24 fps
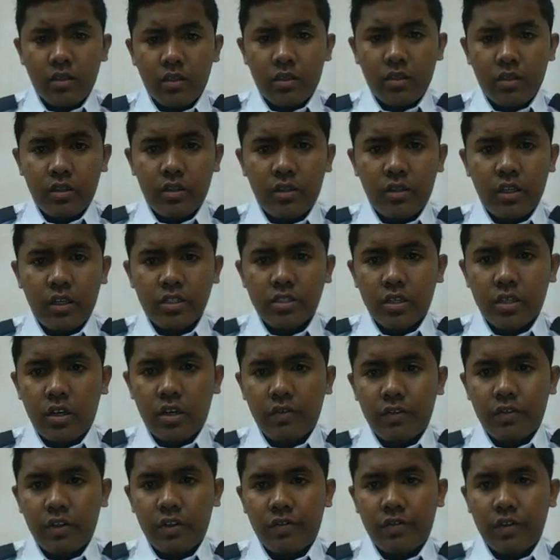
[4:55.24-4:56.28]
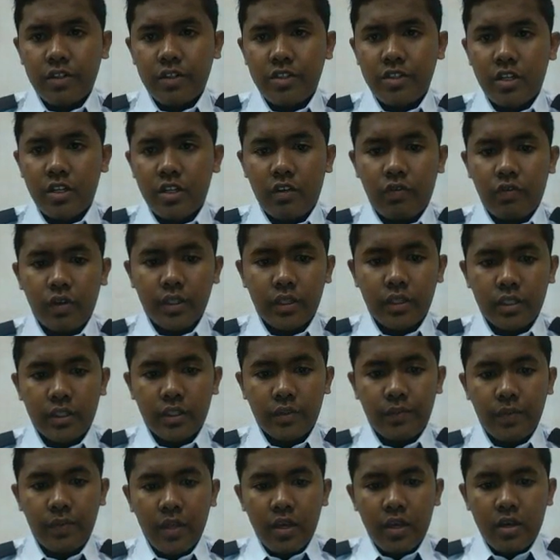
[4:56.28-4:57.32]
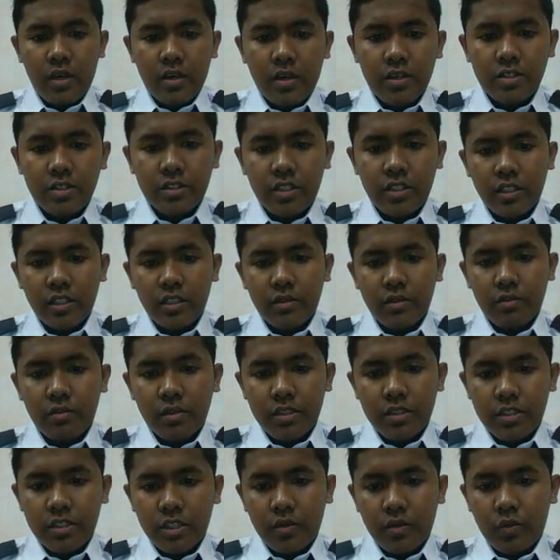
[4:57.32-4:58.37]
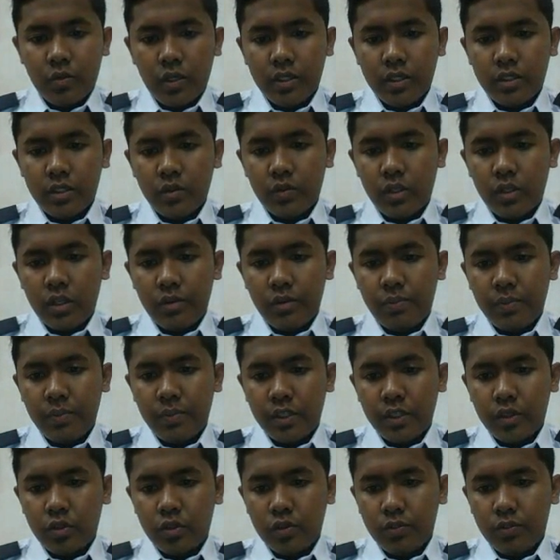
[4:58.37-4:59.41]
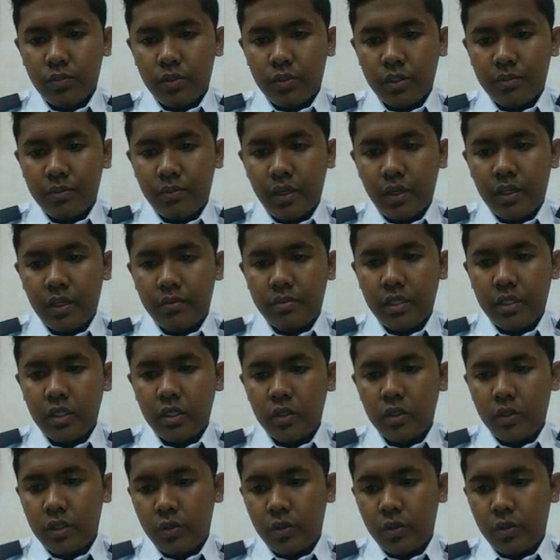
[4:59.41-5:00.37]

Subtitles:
Index of refraction of water. A stick immersed in water will appear to be bent below